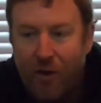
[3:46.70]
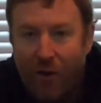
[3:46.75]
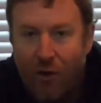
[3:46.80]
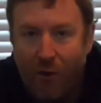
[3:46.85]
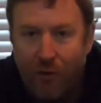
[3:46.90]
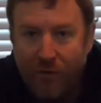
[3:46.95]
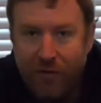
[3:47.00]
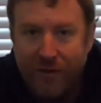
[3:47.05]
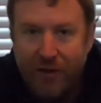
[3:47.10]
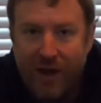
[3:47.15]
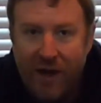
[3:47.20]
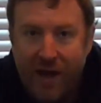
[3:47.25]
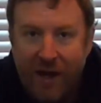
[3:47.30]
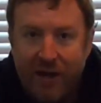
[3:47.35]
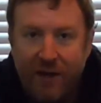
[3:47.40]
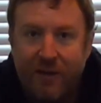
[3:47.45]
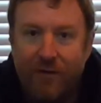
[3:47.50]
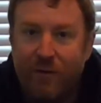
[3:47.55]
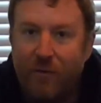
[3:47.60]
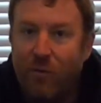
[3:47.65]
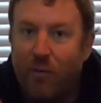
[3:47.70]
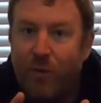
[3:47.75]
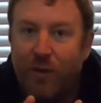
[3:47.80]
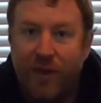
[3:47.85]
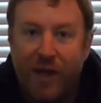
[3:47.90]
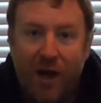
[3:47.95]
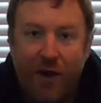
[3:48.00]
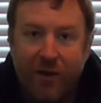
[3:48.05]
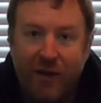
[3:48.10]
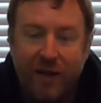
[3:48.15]
overnight
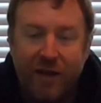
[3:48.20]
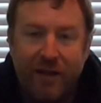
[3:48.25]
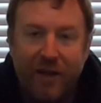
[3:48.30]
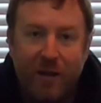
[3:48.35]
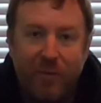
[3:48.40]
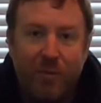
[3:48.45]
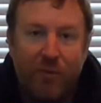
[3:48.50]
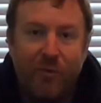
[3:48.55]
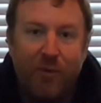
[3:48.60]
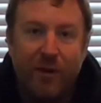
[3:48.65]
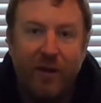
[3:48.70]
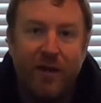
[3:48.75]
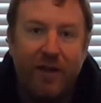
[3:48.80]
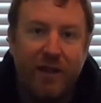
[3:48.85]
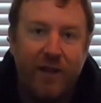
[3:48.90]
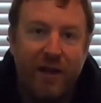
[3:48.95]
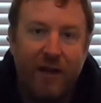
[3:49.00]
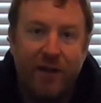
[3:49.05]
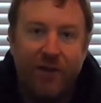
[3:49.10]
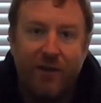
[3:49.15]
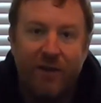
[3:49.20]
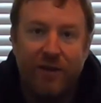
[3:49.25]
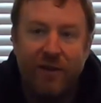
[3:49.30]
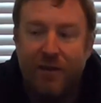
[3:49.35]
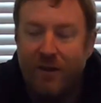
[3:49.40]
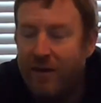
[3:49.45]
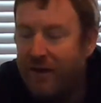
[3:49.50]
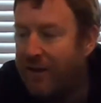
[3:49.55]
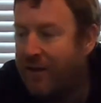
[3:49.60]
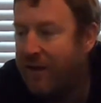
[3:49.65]
without getting up and running the
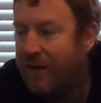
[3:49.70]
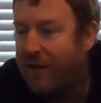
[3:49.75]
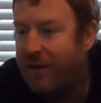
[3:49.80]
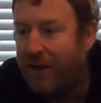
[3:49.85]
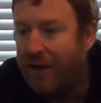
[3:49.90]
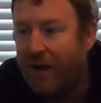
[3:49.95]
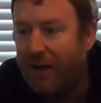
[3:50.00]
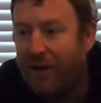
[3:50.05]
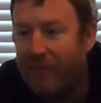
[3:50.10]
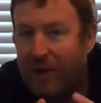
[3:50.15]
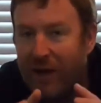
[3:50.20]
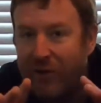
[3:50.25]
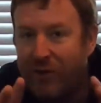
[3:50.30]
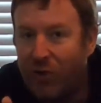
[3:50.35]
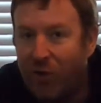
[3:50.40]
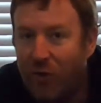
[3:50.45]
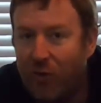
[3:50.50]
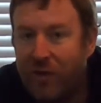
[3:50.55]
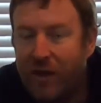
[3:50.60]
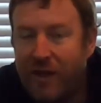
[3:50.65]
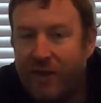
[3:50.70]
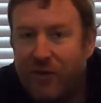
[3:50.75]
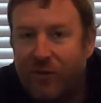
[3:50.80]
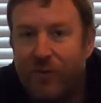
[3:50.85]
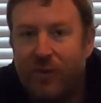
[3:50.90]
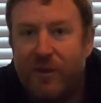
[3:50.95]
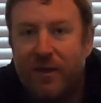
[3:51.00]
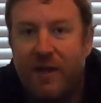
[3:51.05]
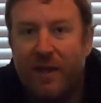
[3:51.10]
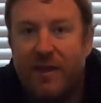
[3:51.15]
heater. I don't like to
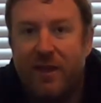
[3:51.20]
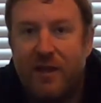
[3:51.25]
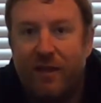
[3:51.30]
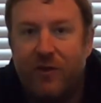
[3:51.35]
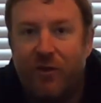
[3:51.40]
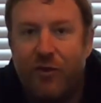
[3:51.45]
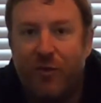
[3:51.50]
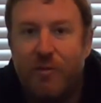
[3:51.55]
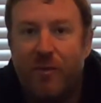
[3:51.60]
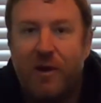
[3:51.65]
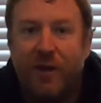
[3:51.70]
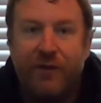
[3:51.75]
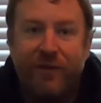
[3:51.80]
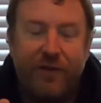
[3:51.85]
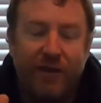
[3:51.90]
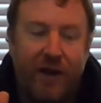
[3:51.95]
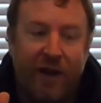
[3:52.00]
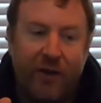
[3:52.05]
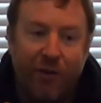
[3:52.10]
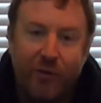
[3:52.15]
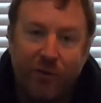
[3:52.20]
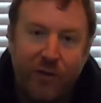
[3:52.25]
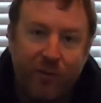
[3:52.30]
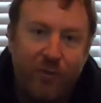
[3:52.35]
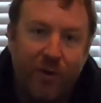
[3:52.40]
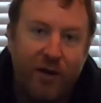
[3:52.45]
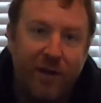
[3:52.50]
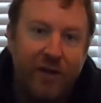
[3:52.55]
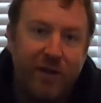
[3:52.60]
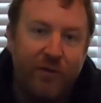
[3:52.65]
run that thing too much. I only
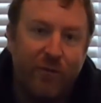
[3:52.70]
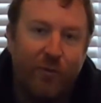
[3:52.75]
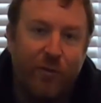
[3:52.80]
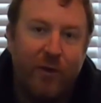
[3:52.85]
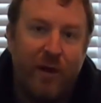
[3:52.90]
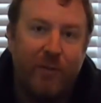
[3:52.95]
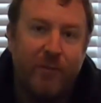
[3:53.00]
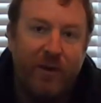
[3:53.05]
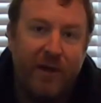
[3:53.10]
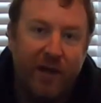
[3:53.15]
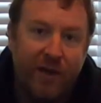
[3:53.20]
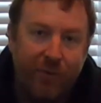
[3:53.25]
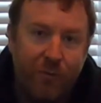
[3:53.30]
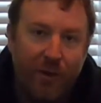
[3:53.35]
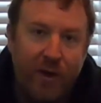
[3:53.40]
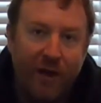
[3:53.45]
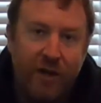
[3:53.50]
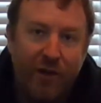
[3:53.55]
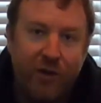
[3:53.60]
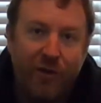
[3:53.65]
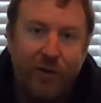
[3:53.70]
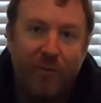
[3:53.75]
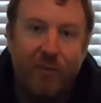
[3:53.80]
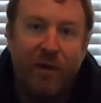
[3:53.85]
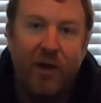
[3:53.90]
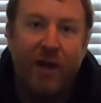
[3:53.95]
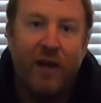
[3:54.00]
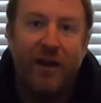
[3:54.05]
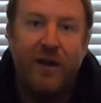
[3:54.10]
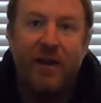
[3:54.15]
run it when I'm getting ready to go to
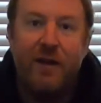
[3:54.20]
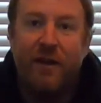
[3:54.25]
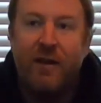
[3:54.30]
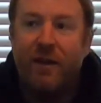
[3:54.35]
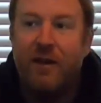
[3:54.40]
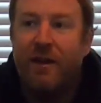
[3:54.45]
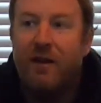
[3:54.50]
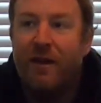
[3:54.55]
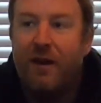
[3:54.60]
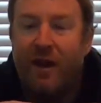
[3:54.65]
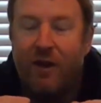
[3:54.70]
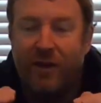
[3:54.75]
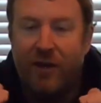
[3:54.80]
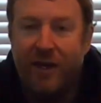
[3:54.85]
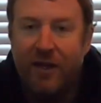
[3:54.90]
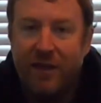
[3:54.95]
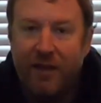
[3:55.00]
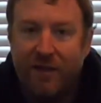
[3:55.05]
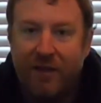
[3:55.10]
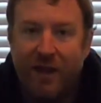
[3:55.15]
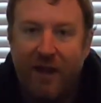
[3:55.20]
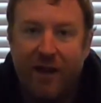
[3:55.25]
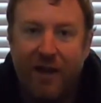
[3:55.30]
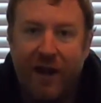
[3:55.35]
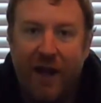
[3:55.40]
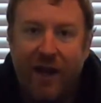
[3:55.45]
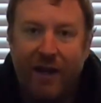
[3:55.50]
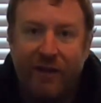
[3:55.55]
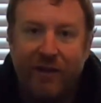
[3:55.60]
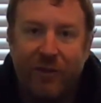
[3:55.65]
bed. I'll get the tent
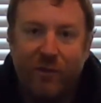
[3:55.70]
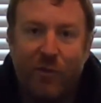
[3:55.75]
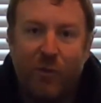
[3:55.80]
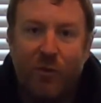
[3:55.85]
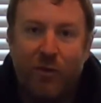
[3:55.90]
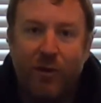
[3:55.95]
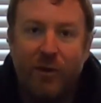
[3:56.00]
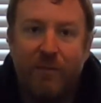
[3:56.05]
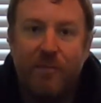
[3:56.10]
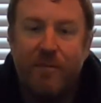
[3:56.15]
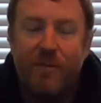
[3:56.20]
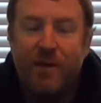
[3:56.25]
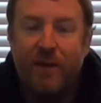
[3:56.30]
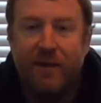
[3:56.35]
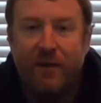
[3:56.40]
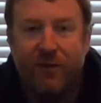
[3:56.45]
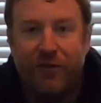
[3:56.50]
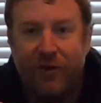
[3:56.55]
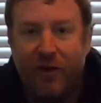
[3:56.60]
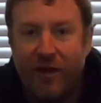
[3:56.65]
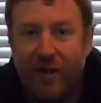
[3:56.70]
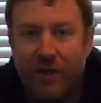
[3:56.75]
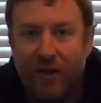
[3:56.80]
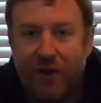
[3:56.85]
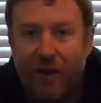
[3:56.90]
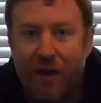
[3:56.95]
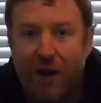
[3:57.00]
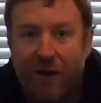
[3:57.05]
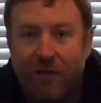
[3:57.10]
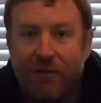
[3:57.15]
nice and warm, shut it
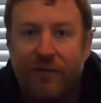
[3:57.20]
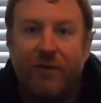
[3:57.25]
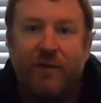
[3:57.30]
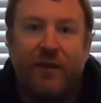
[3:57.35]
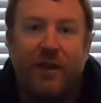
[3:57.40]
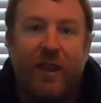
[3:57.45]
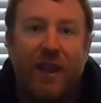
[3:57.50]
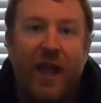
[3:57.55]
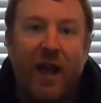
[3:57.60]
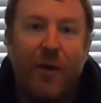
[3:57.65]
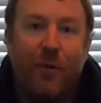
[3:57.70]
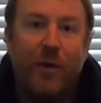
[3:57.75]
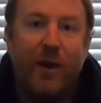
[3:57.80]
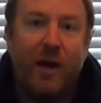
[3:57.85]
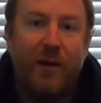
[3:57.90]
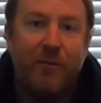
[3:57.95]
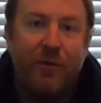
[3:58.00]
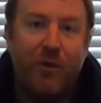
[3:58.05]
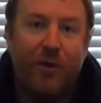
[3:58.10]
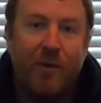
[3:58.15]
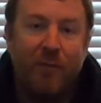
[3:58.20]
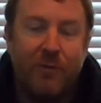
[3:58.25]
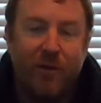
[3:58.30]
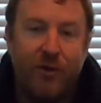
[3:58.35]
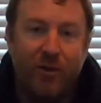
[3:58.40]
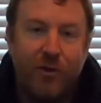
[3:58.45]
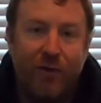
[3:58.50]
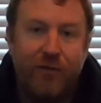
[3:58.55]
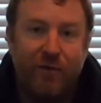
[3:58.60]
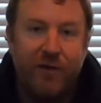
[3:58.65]
off, and that way I know I'm
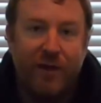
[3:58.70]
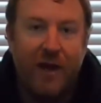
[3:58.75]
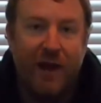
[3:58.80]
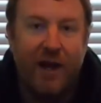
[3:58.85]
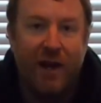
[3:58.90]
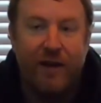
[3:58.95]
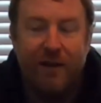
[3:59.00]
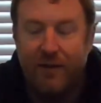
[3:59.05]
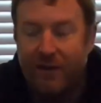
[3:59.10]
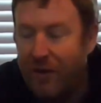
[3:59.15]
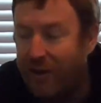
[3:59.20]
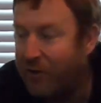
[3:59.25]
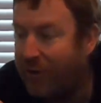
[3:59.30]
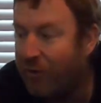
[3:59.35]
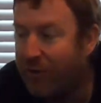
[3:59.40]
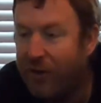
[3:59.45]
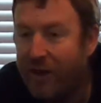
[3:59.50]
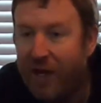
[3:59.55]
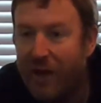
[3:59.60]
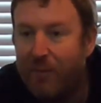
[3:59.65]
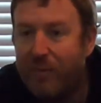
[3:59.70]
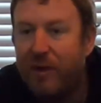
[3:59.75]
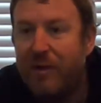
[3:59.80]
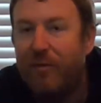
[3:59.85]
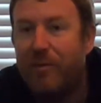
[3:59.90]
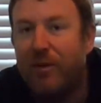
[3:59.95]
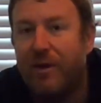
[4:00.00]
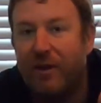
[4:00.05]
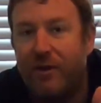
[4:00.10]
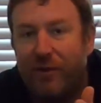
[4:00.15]
good overnight. Now, I know a lot of
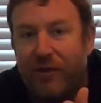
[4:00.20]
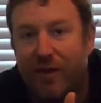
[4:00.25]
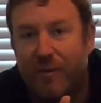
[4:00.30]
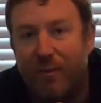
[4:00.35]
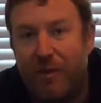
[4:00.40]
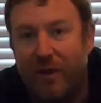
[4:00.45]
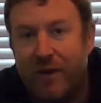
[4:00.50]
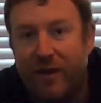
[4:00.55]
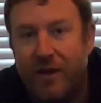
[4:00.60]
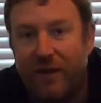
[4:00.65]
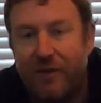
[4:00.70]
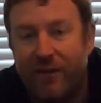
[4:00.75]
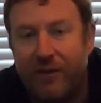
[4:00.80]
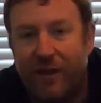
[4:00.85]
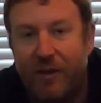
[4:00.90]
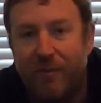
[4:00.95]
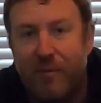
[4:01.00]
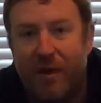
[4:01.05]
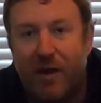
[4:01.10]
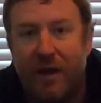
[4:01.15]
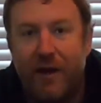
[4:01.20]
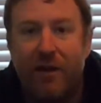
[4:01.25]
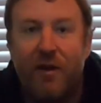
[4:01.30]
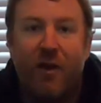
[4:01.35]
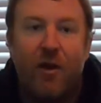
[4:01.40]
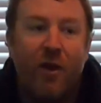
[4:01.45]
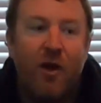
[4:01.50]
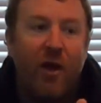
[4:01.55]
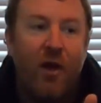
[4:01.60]
people that use the buddy heaters like mine,